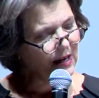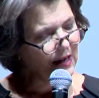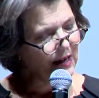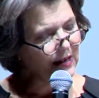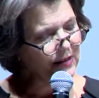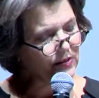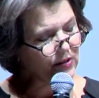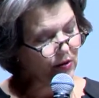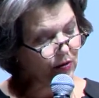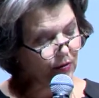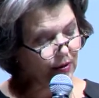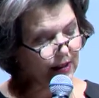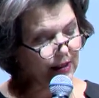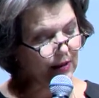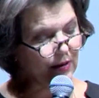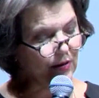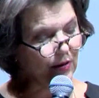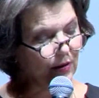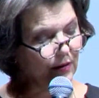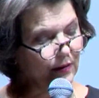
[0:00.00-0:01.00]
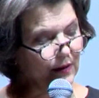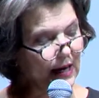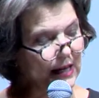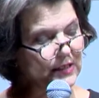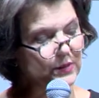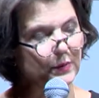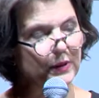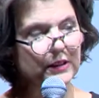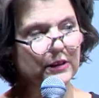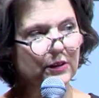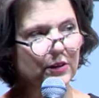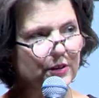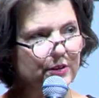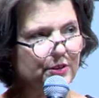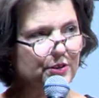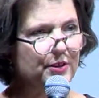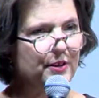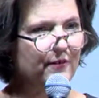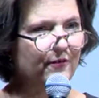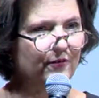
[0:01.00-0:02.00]
is critical as we look
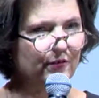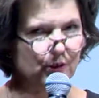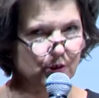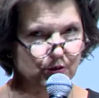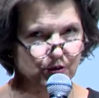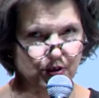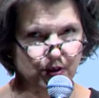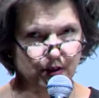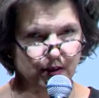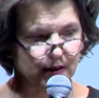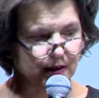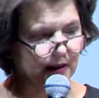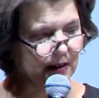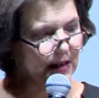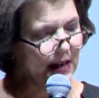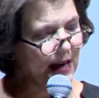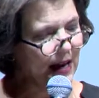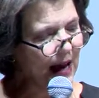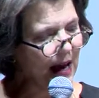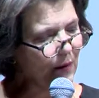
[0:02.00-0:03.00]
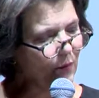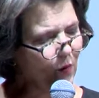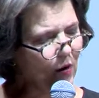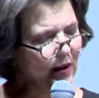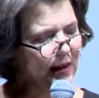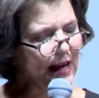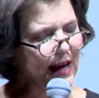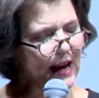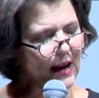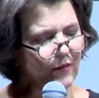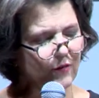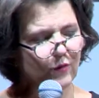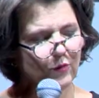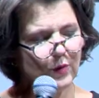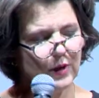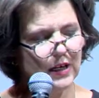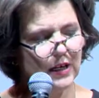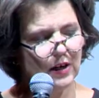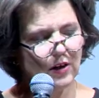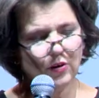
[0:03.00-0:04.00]
to the future and want
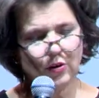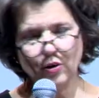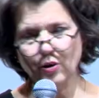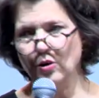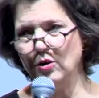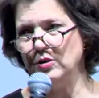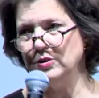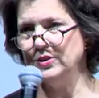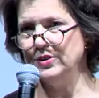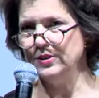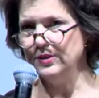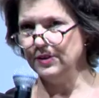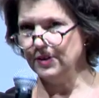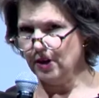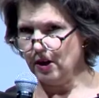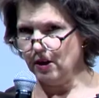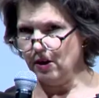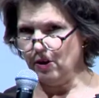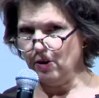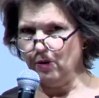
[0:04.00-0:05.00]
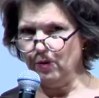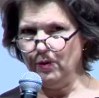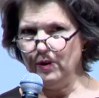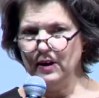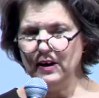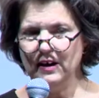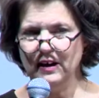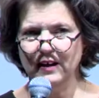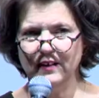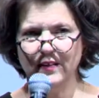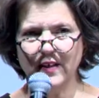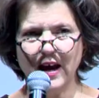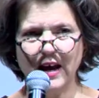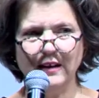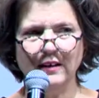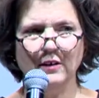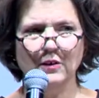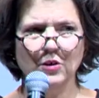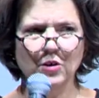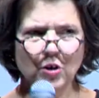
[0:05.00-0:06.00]
every girl to know
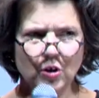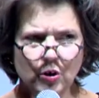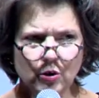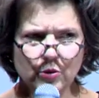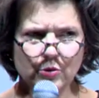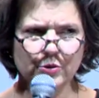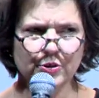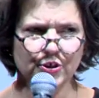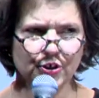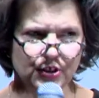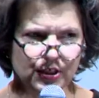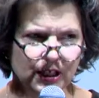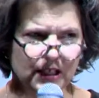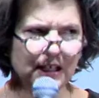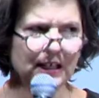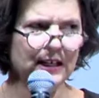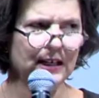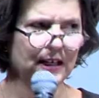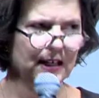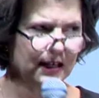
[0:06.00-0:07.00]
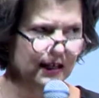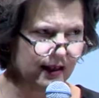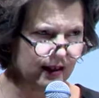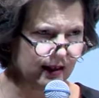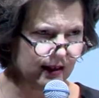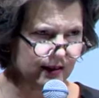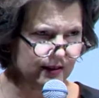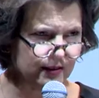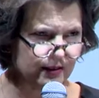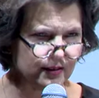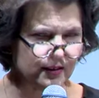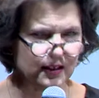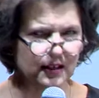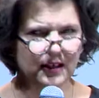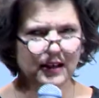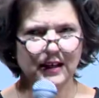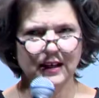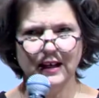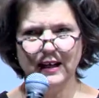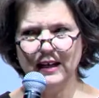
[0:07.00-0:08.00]
that who she is
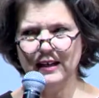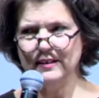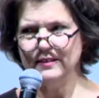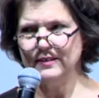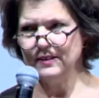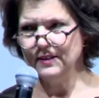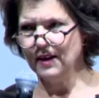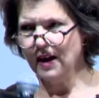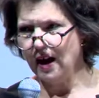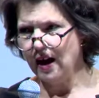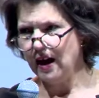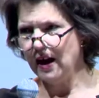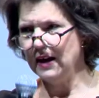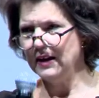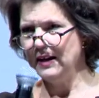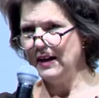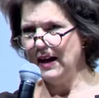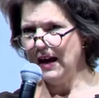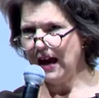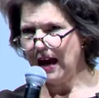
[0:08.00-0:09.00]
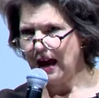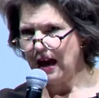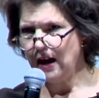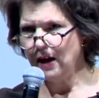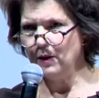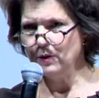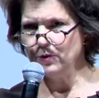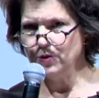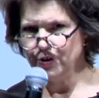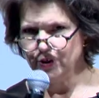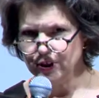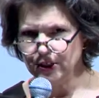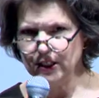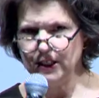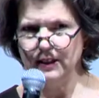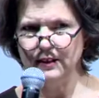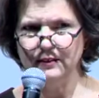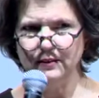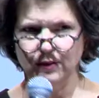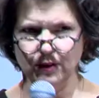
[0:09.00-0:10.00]
not how
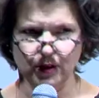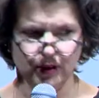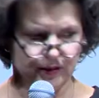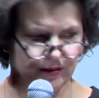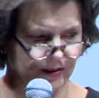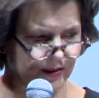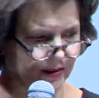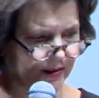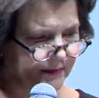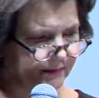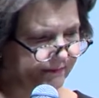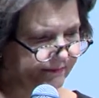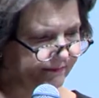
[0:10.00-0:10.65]
she looks.